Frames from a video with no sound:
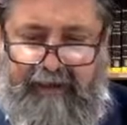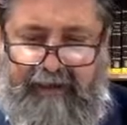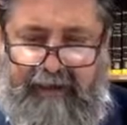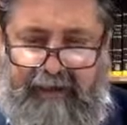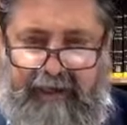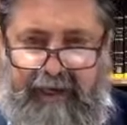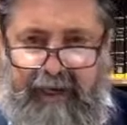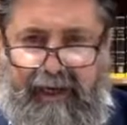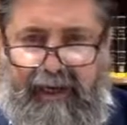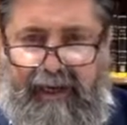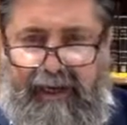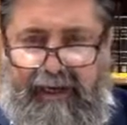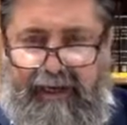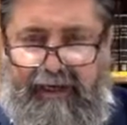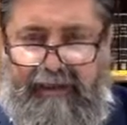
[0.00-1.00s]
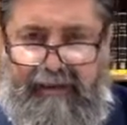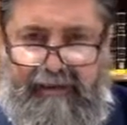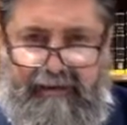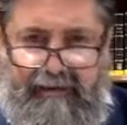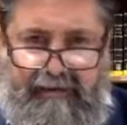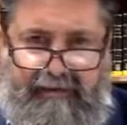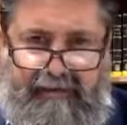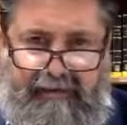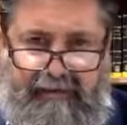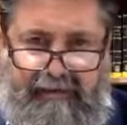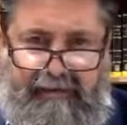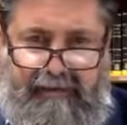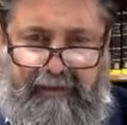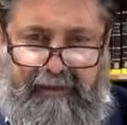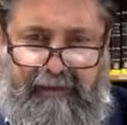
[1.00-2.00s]
Rachel
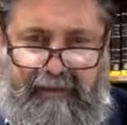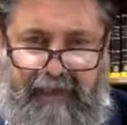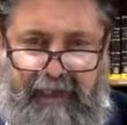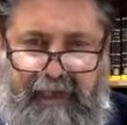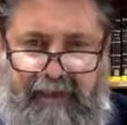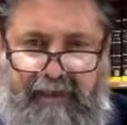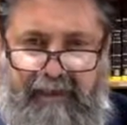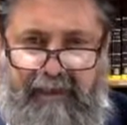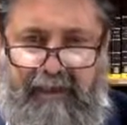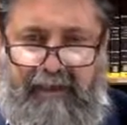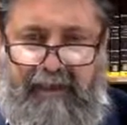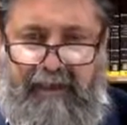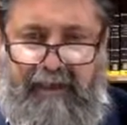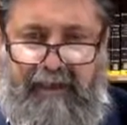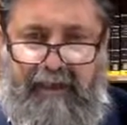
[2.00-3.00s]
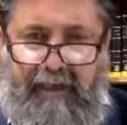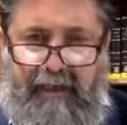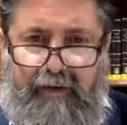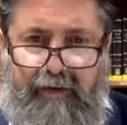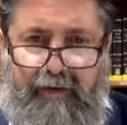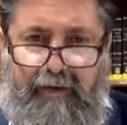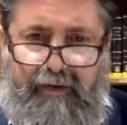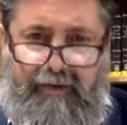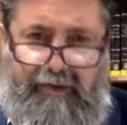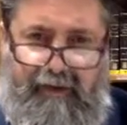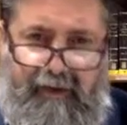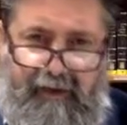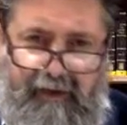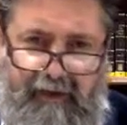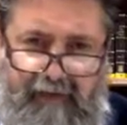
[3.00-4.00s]
is actually the Gilgul of
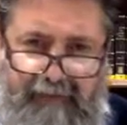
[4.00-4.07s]
Hannah.